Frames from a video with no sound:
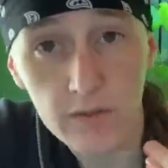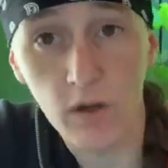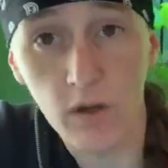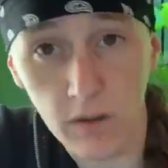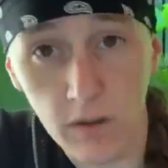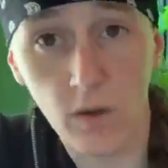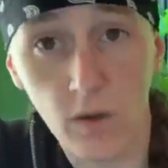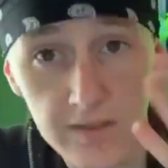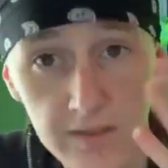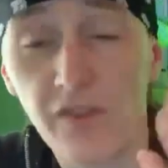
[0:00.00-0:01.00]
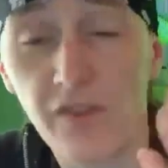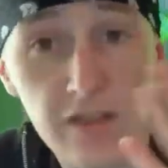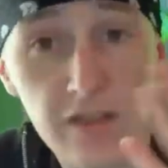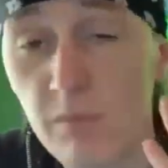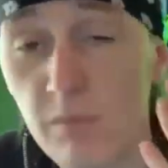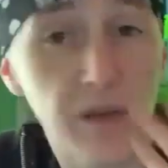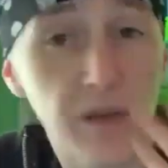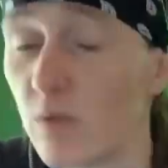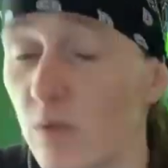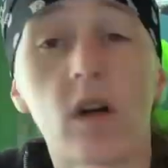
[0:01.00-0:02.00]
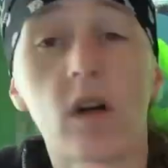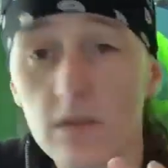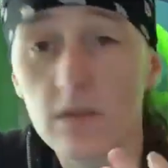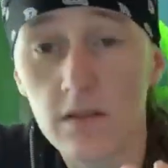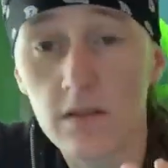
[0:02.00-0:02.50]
We're civilized human beings. Words.